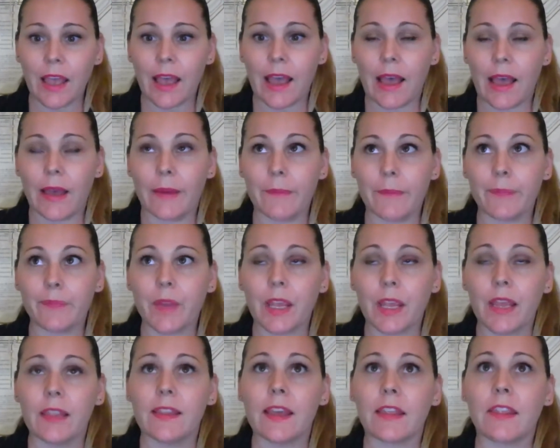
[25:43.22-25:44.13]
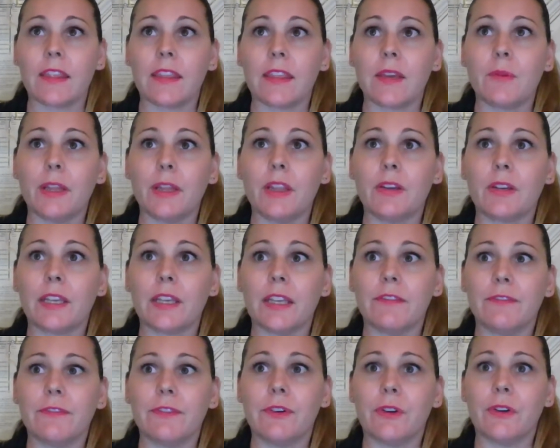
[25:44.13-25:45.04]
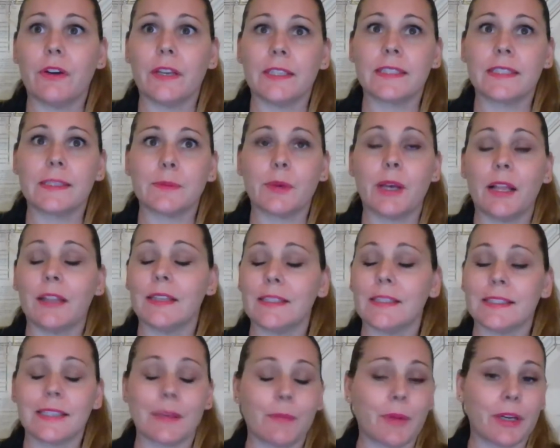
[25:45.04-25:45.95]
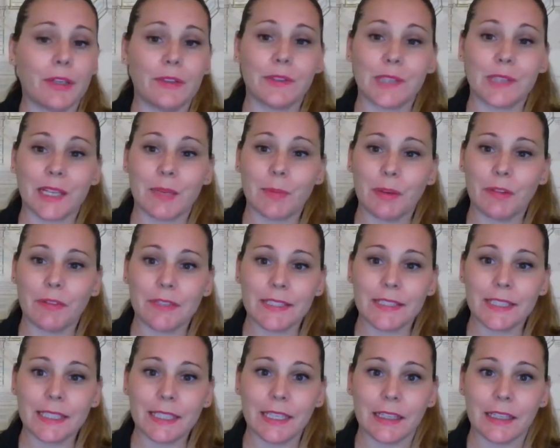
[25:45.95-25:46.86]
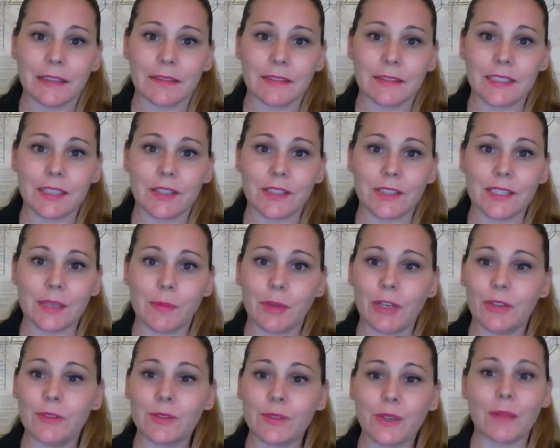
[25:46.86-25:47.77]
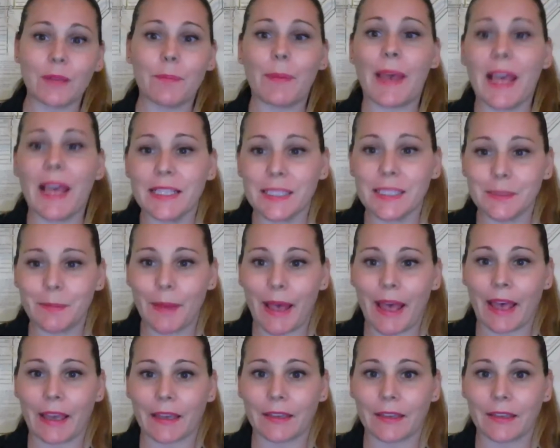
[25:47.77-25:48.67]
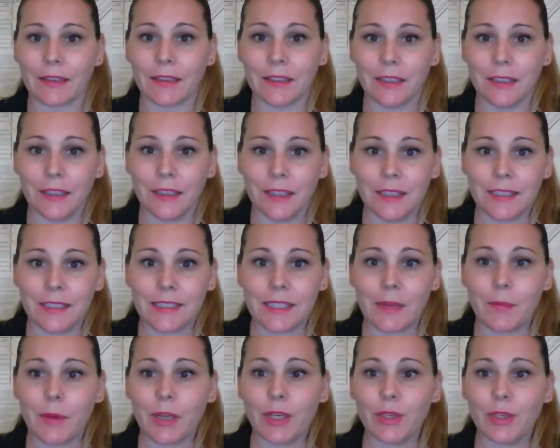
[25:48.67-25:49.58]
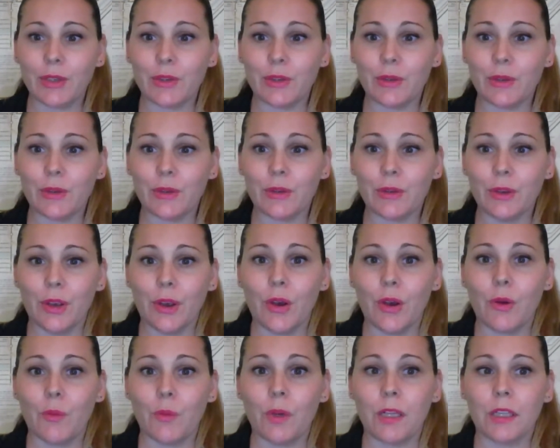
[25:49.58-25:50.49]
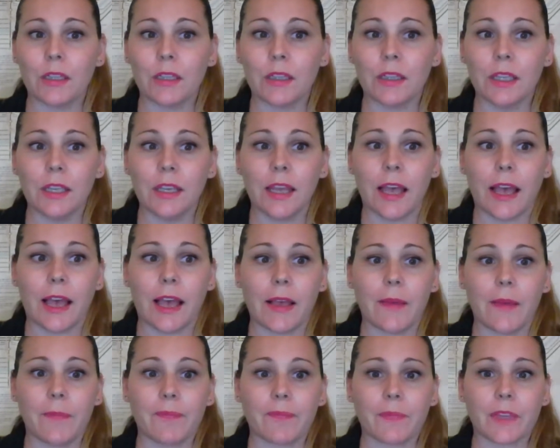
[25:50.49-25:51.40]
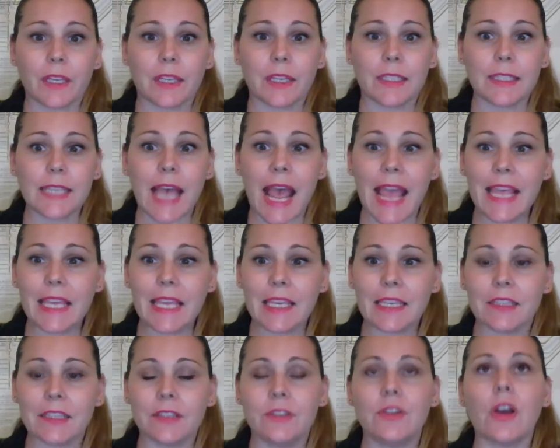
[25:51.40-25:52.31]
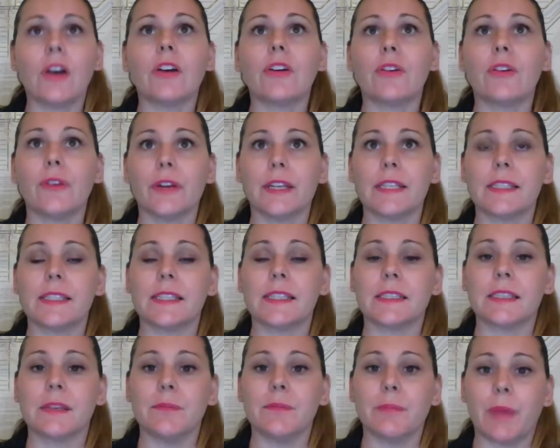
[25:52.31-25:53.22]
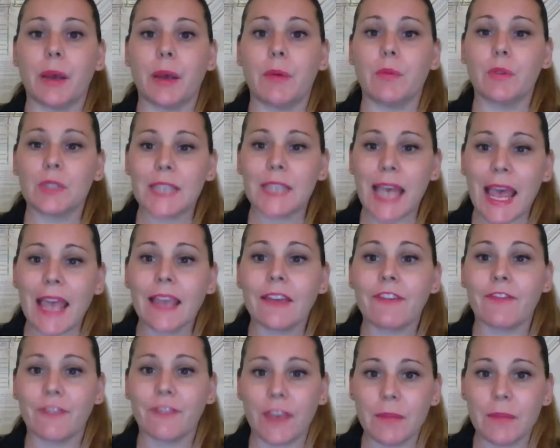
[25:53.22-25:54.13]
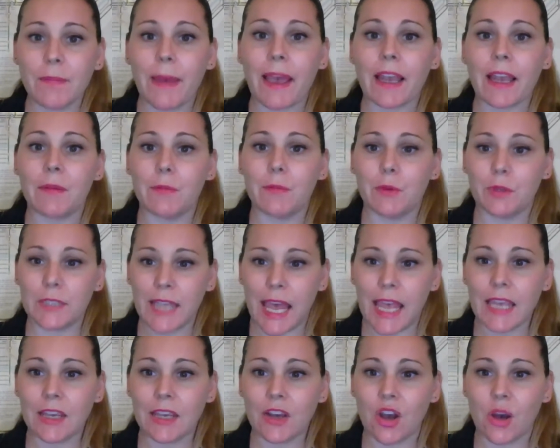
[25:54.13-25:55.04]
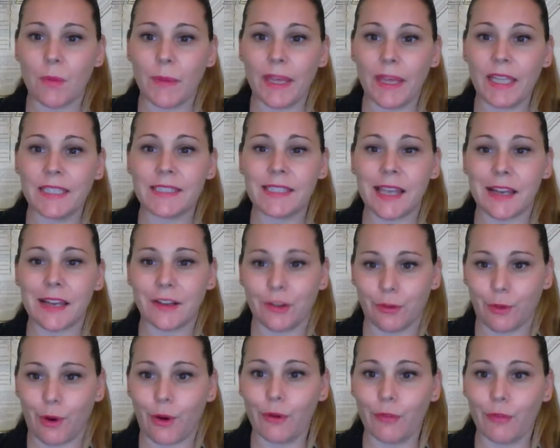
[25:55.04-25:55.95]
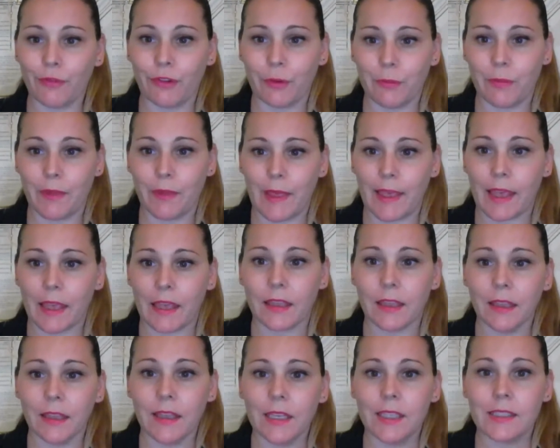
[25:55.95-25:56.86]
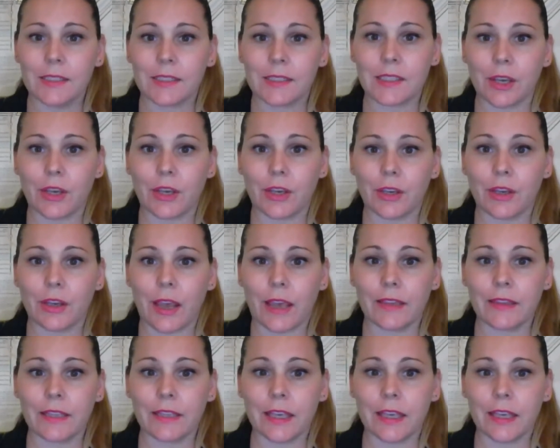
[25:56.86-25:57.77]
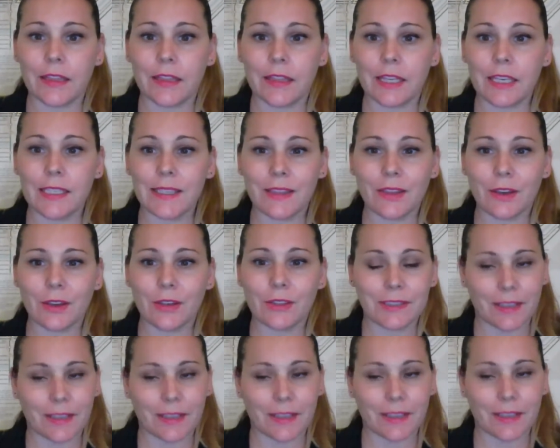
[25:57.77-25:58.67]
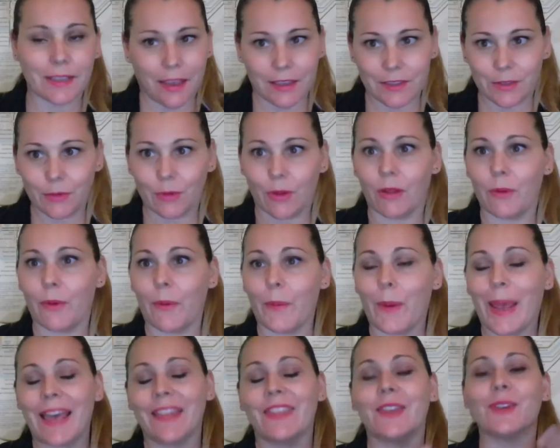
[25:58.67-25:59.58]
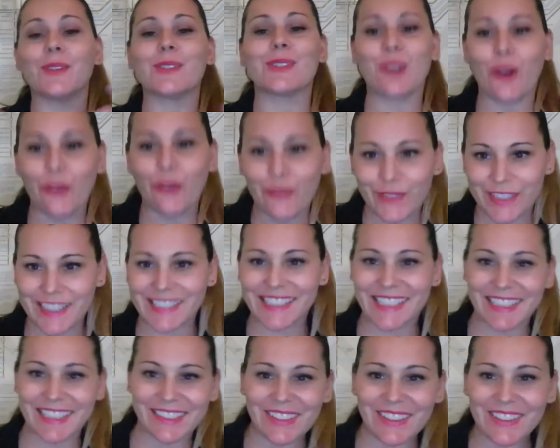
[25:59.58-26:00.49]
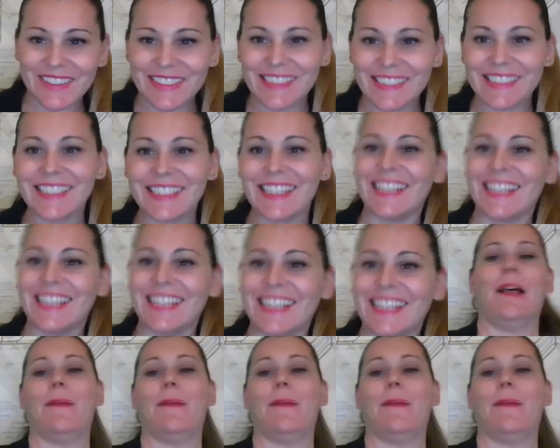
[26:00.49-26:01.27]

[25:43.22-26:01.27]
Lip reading: The other thing we're looking for as well is someone who's going to be resilient. So someone who's going to bounce back, someone who will take not criticism, but will take feedback and will take comments and grow from there. So, and these are those, as you all are aware, those soft skills.